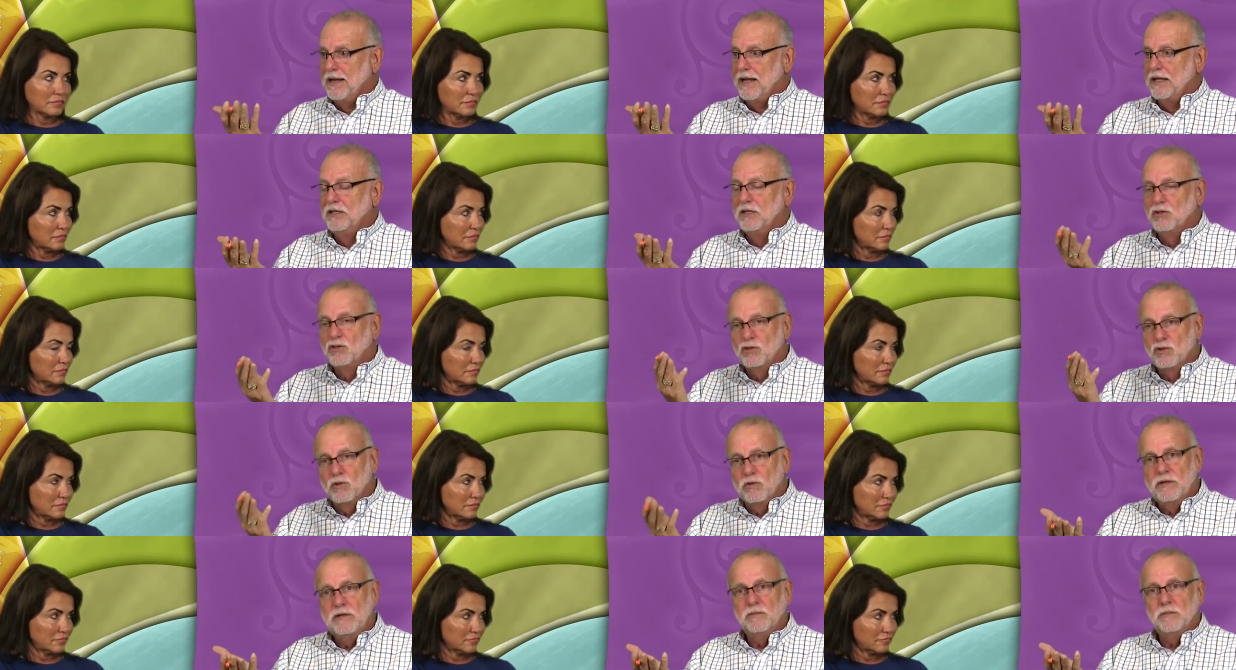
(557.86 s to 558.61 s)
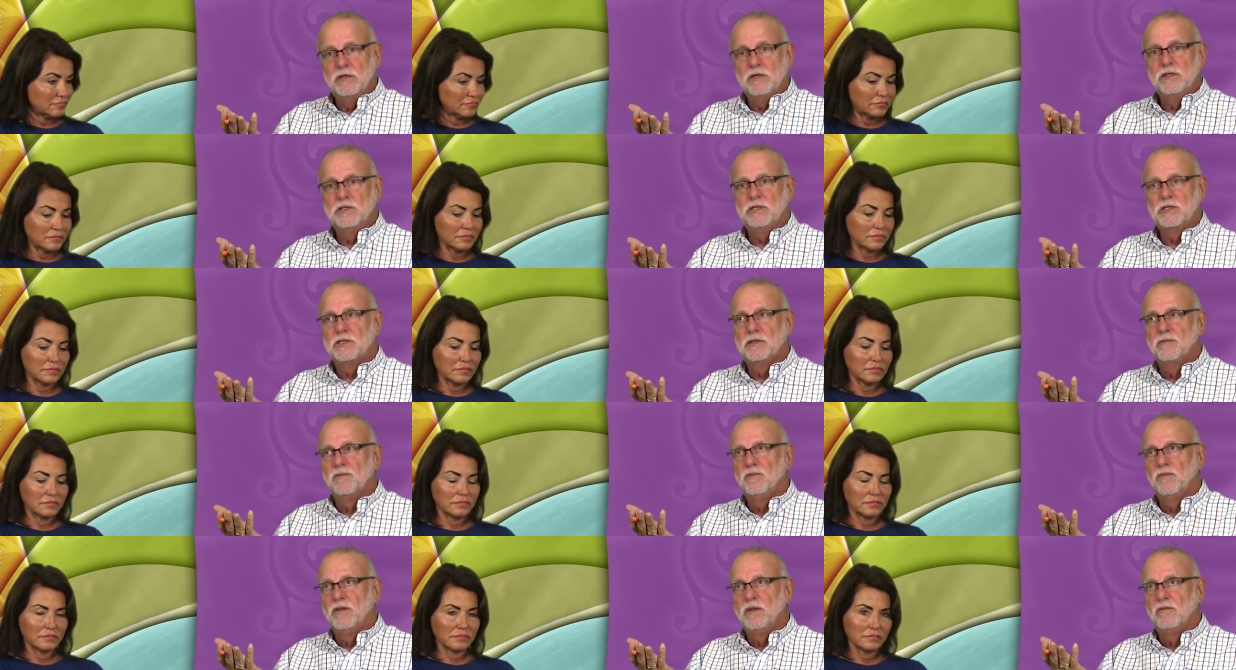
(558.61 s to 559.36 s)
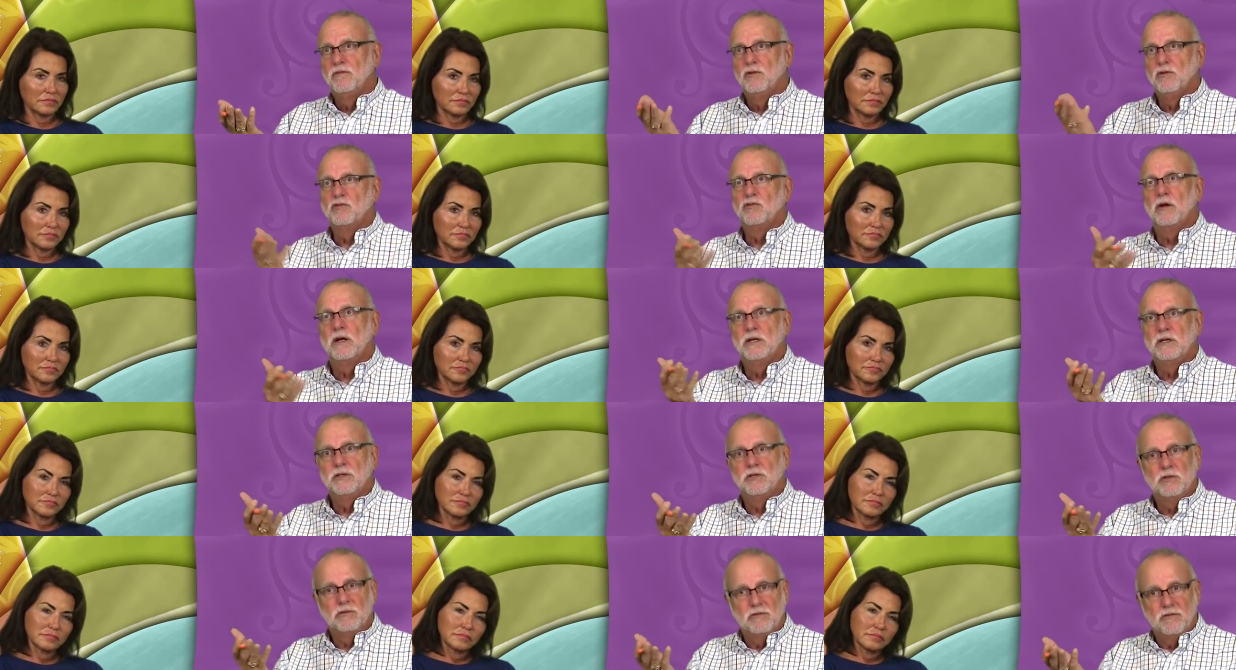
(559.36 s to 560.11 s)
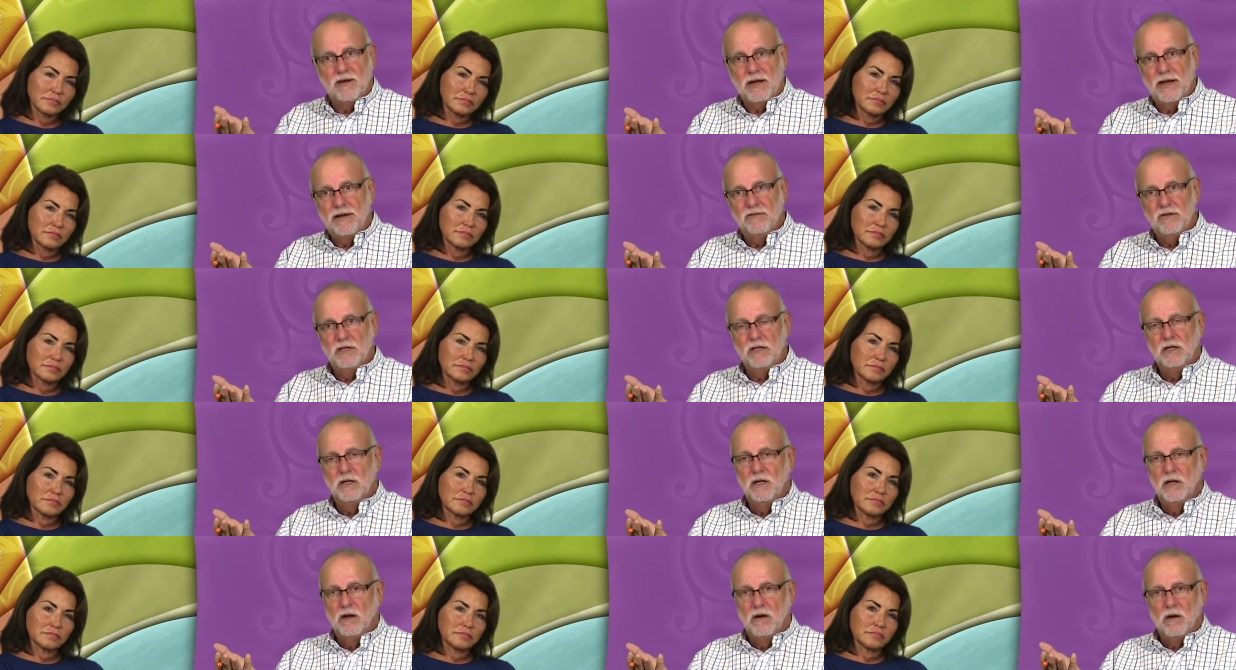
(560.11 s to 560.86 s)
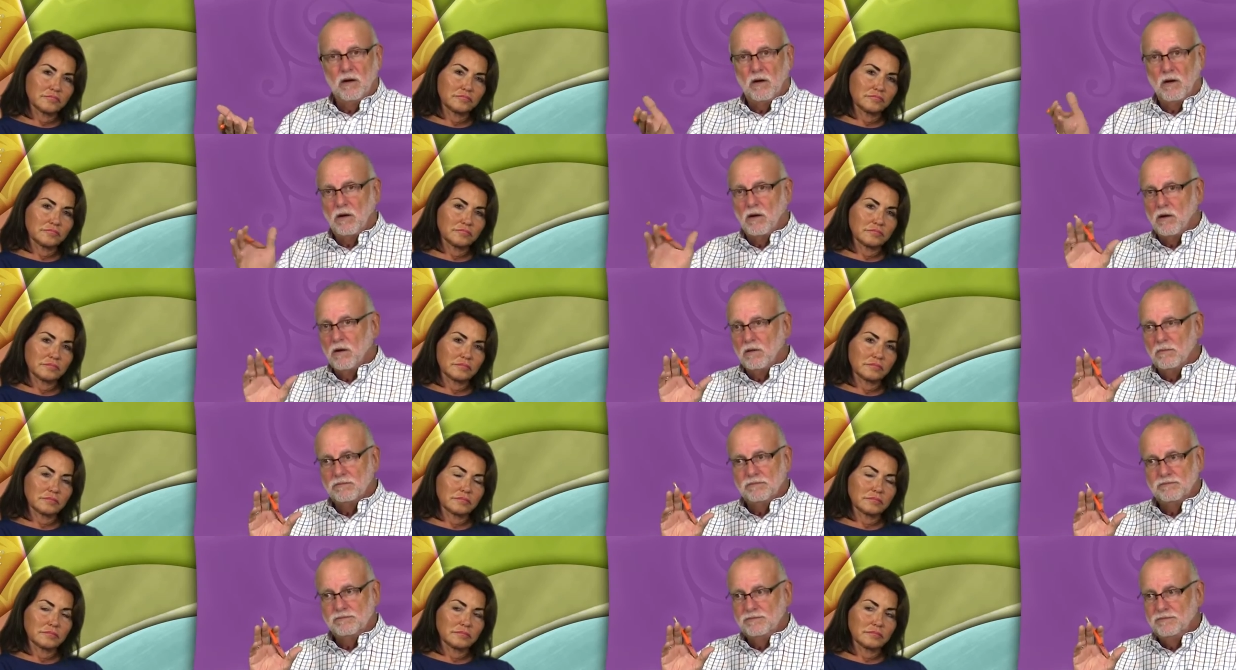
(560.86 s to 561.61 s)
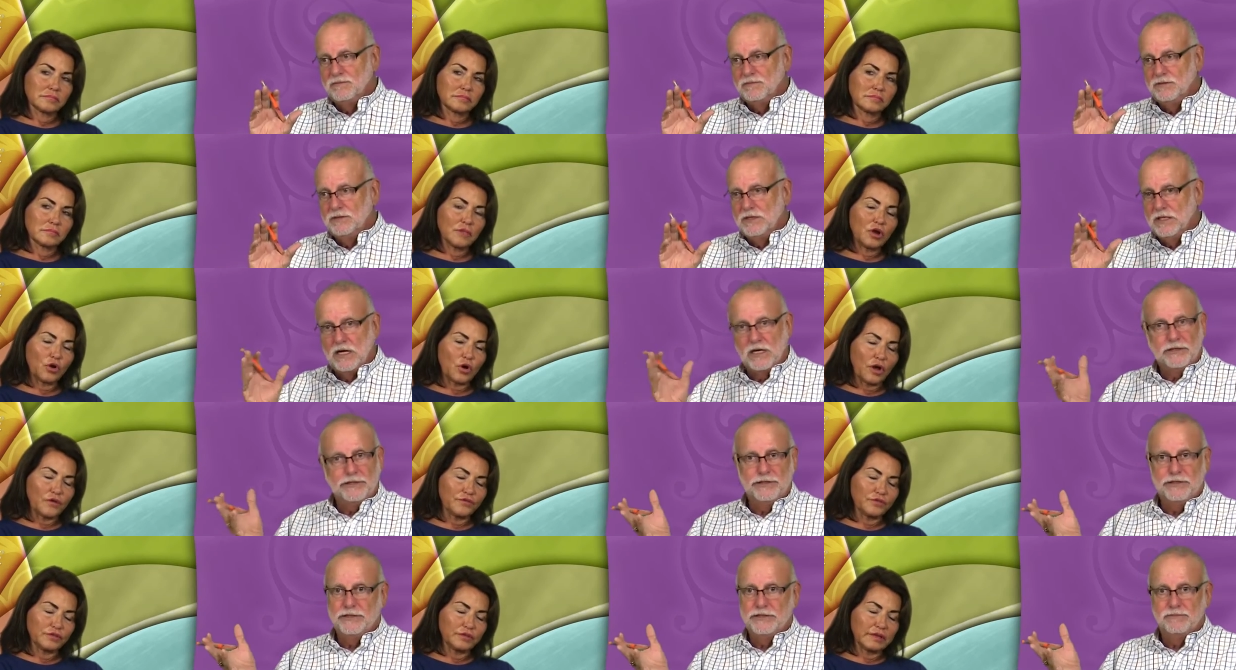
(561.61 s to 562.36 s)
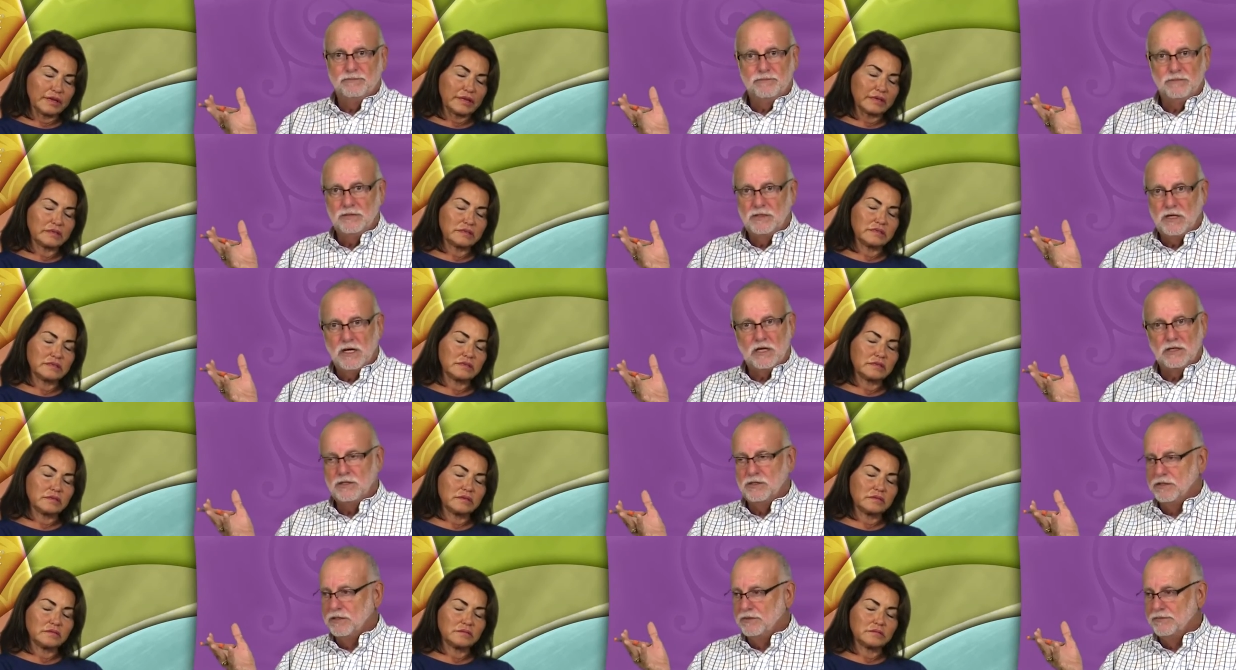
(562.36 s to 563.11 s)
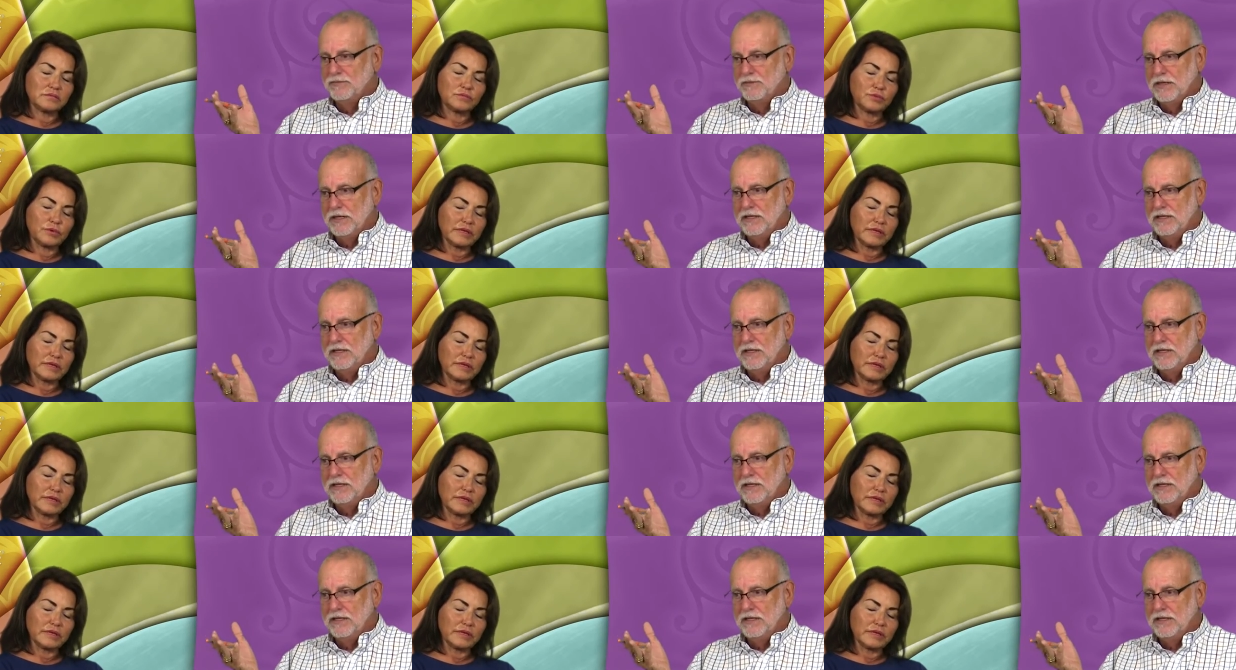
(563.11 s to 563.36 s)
Speaker 1: and the treatments for trying to survive it are are awfully good. not good.